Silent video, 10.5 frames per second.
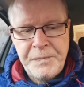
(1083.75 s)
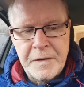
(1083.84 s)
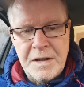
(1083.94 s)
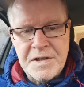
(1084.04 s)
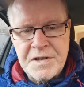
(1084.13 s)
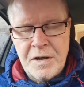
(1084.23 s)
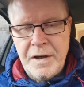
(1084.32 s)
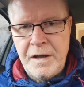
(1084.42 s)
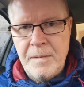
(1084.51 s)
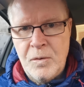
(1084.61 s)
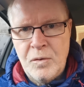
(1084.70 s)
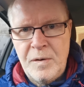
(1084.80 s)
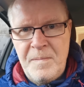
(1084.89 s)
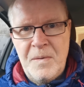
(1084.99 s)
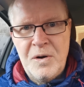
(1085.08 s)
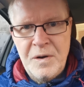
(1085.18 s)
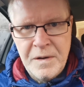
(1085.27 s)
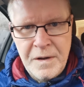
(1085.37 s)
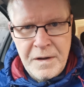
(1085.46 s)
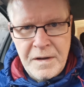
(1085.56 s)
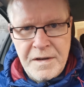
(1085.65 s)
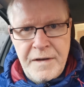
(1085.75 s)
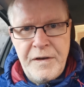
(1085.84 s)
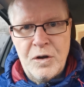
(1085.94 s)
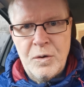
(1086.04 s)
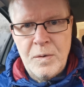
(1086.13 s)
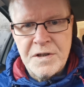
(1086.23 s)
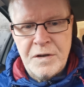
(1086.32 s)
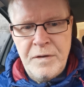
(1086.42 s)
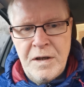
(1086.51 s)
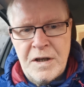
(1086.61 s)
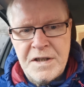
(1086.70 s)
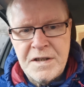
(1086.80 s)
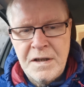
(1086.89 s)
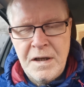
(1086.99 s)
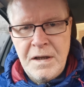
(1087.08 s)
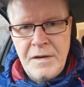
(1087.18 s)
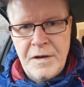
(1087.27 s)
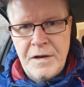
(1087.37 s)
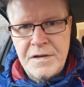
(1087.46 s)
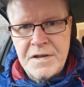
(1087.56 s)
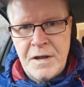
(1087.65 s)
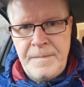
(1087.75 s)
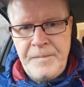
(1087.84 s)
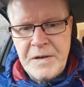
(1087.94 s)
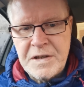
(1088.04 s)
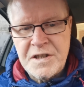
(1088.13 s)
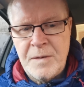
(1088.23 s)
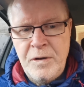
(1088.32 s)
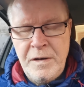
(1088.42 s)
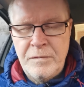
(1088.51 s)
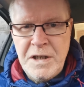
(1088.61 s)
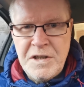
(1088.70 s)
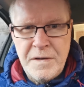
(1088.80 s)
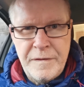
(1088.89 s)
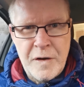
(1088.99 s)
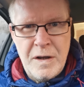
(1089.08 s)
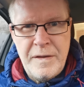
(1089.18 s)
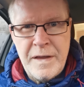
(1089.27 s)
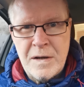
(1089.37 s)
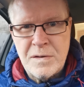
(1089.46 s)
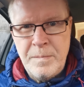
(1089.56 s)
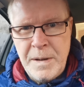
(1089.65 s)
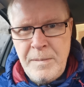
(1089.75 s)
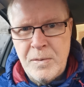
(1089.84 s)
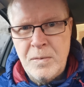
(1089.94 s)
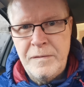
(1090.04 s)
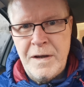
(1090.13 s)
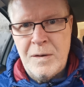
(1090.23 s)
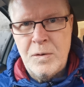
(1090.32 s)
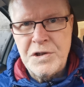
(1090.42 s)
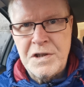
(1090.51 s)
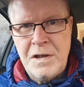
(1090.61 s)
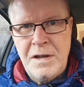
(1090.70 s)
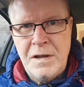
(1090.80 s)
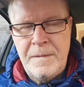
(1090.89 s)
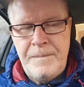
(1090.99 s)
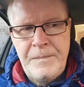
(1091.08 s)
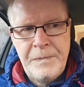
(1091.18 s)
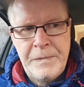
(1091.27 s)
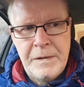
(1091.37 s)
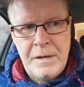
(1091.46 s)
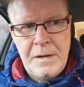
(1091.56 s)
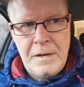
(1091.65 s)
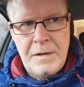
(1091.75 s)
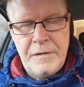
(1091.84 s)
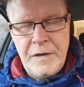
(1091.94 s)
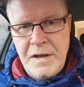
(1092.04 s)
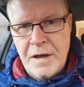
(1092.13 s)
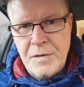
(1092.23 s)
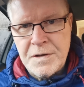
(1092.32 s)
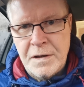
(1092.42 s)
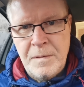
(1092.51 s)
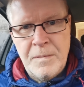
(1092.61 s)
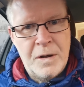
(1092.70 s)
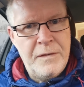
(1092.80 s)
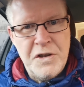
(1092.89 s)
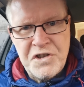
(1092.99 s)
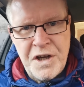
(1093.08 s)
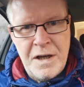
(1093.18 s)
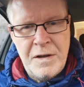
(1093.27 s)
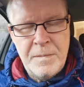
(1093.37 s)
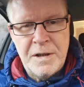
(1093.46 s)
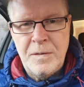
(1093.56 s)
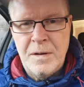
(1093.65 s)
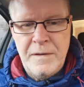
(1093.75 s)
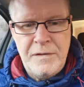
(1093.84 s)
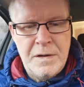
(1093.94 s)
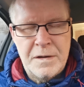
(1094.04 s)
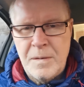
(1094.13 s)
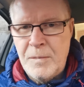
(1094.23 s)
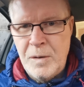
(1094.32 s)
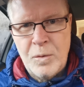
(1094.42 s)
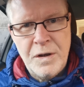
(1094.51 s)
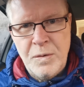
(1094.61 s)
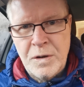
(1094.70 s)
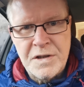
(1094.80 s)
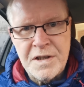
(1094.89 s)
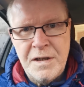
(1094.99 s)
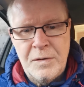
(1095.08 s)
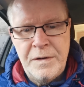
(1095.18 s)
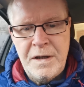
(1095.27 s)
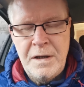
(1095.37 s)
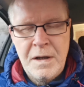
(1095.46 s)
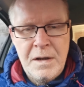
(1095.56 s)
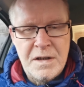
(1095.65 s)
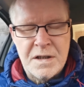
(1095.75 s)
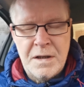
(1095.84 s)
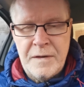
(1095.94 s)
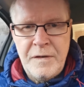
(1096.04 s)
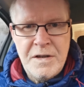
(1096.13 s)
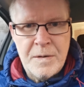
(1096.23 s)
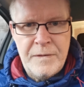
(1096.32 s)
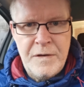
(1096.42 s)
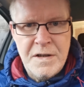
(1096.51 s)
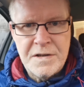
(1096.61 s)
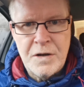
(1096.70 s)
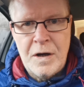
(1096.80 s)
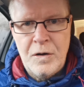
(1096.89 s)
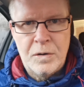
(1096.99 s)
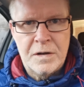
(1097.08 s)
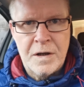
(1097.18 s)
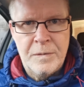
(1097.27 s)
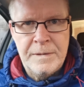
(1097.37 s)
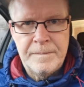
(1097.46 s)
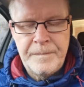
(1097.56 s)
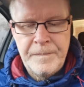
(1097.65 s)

It's starting to get more and more difficult as I realise that um, somewhere in the region of thirty thousand people have now watched the um, the videos. I don't mind if you share them. I don't know if you, I don't mind what you want to say on there. It's lovely to have this dialogue going.